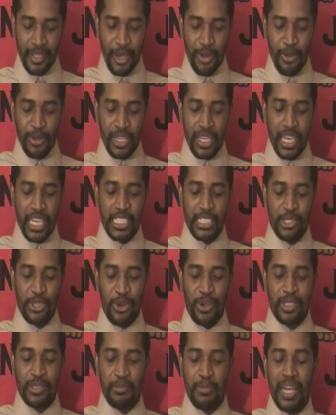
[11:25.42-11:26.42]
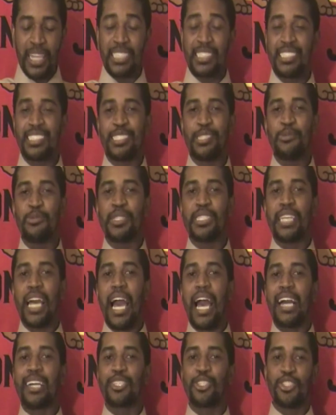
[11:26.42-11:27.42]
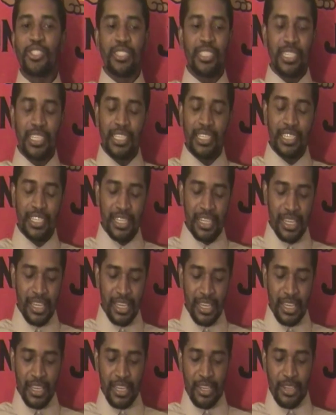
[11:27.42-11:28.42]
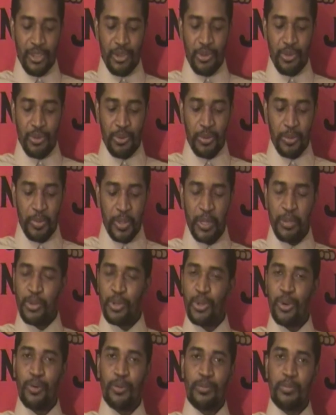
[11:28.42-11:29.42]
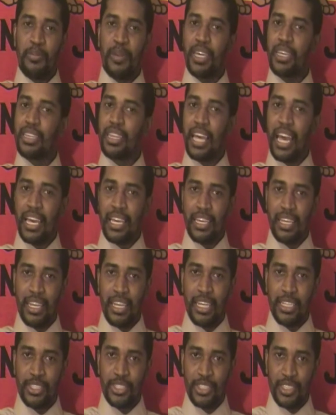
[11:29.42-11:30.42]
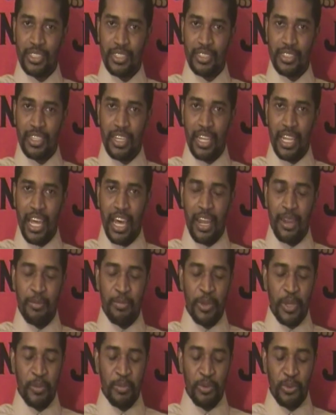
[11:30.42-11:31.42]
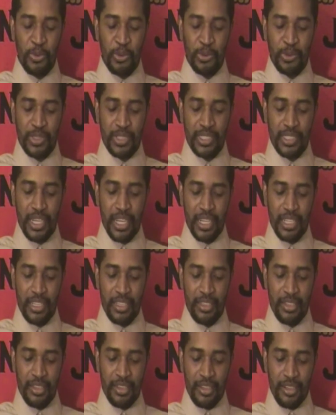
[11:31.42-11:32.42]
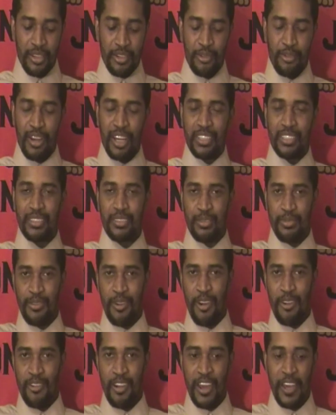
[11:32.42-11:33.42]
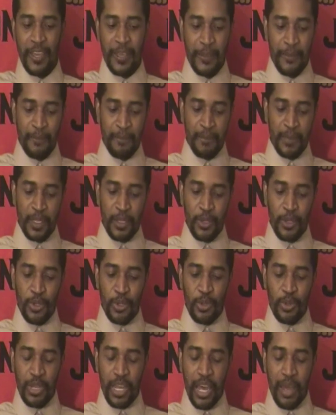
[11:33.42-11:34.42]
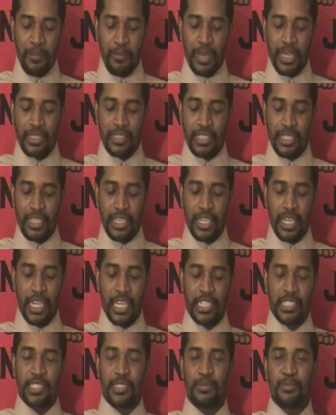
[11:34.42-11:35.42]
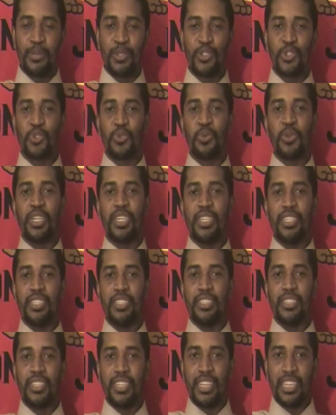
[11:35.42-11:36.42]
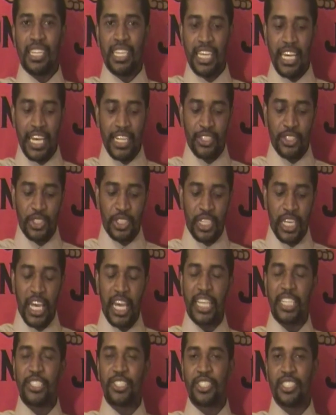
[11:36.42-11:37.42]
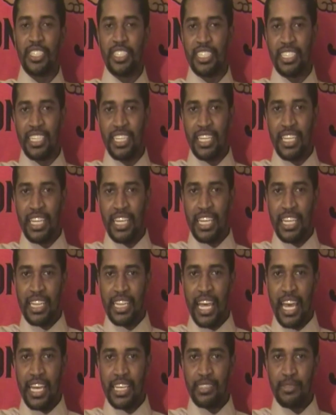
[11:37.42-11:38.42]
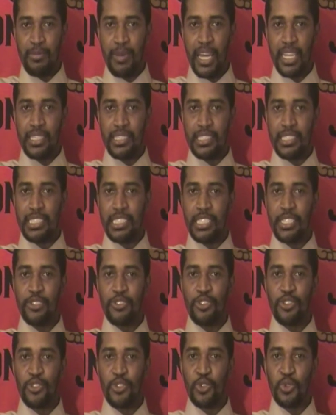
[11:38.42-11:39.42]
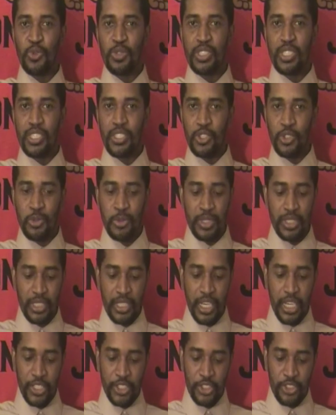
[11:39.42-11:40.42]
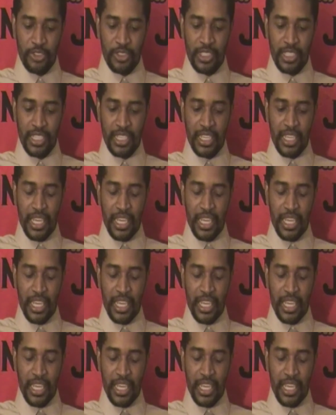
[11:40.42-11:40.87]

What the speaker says: Okay, so His Majesty was actually, people don't make that connection. A lot of people who study Rastafari do not make the connection between the education that His Majesty introduced into his country